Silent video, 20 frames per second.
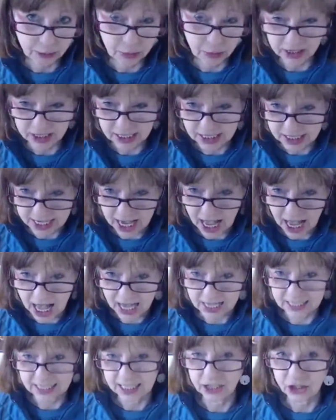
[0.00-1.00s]
till a person
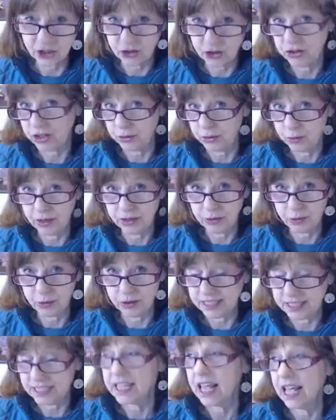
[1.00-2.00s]
dies. That's usually when the
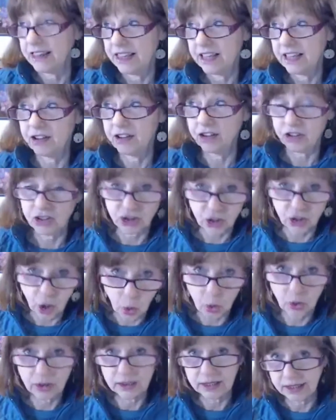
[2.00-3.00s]
world says that their
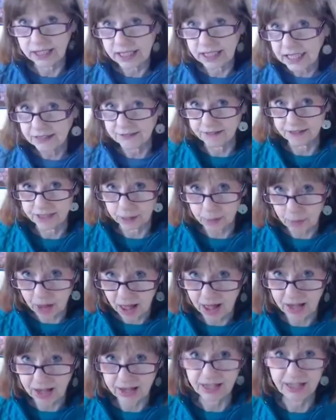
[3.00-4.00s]
soul leaves their
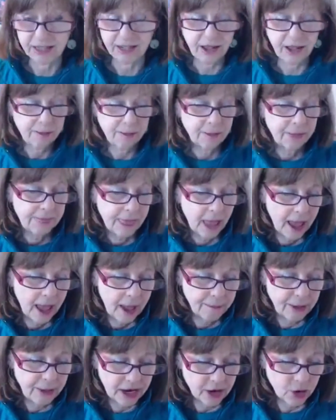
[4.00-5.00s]
body.
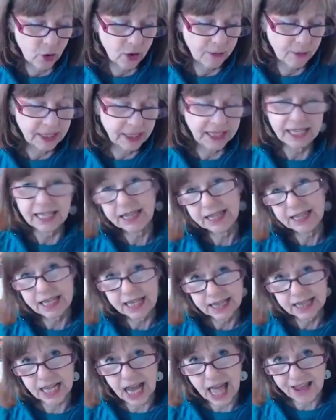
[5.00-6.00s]
But normally in,
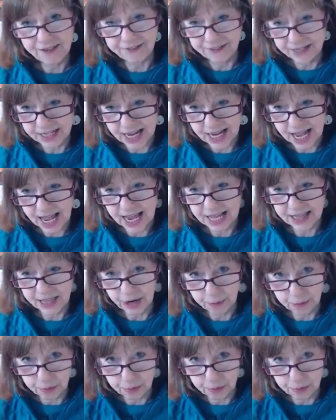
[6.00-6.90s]
in life today,